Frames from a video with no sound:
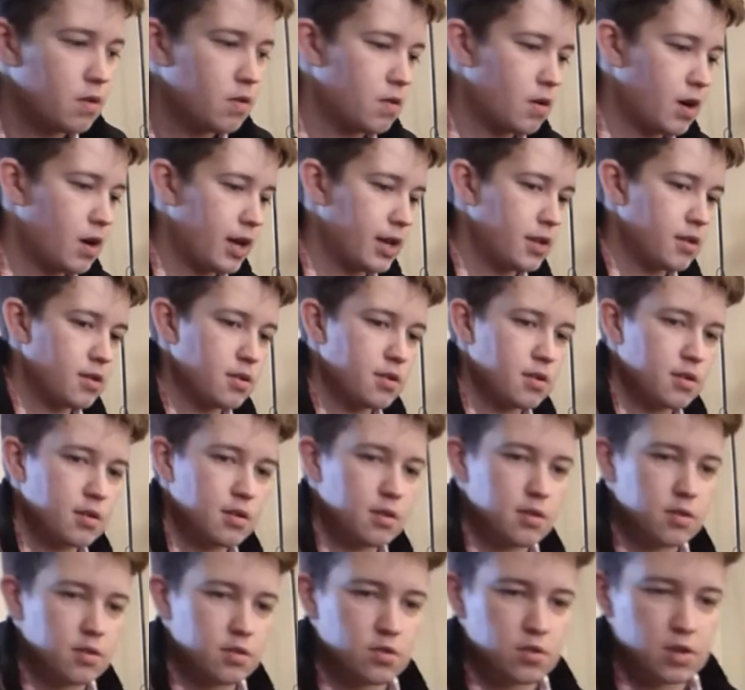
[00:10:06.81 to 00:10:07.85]
Right,
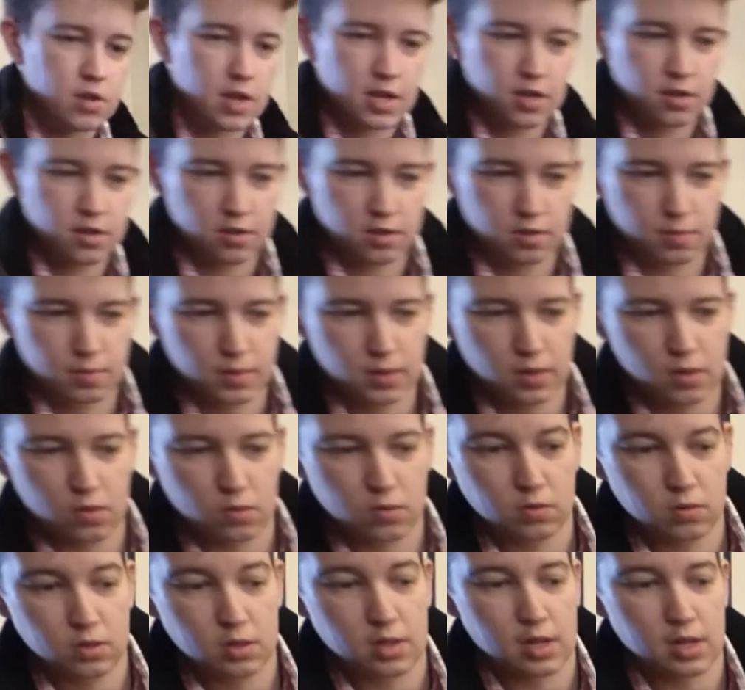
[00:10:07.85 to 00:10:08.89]
let's try and do them in the
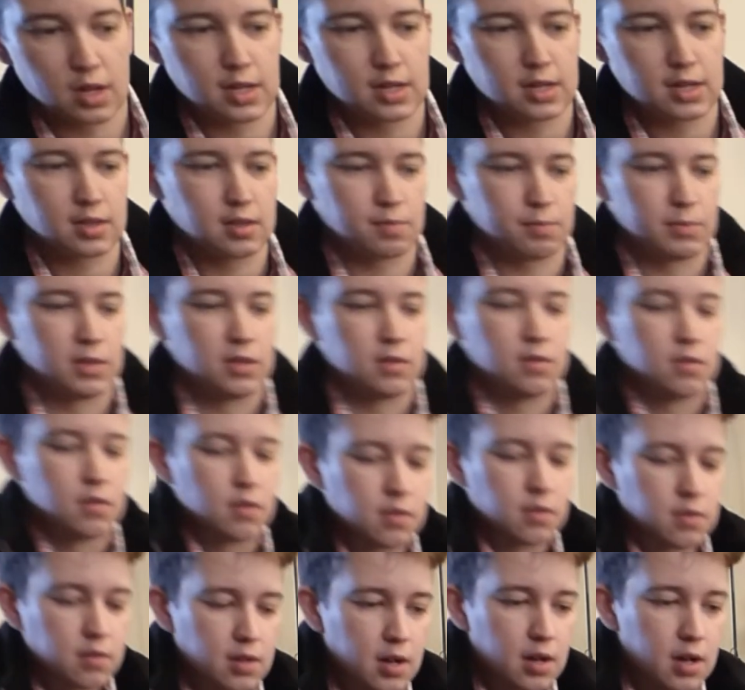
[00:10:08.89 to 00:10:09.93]
order that I did them in. So I'll
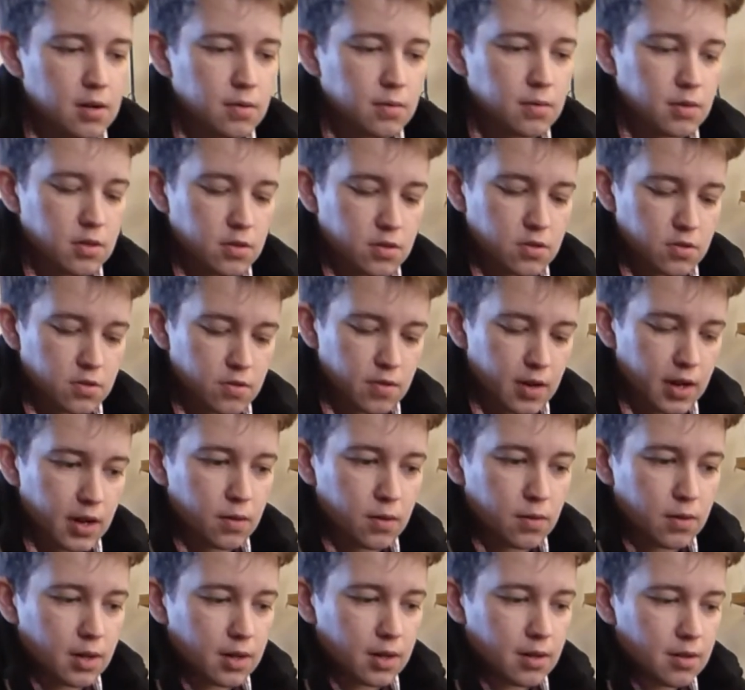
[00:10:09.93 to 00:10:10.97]
start with the string
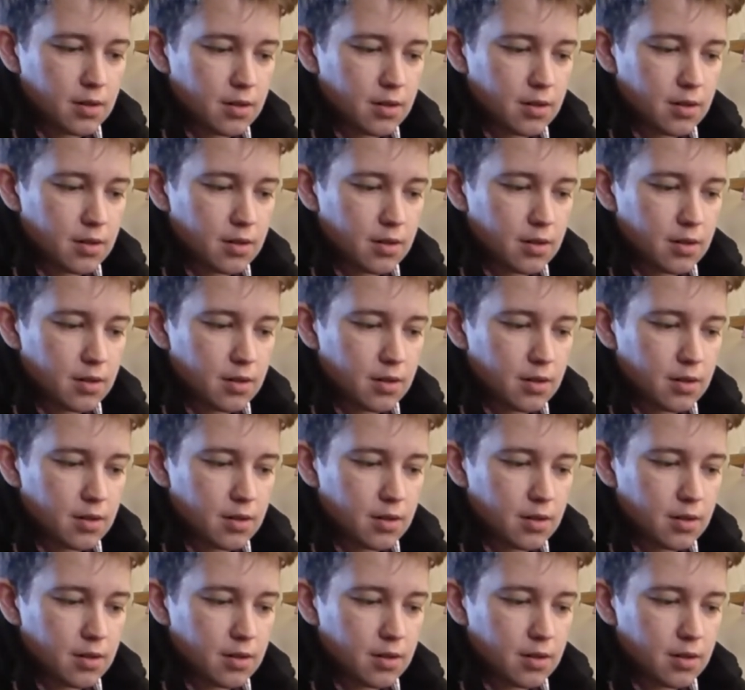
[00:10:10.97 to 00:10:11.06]
one.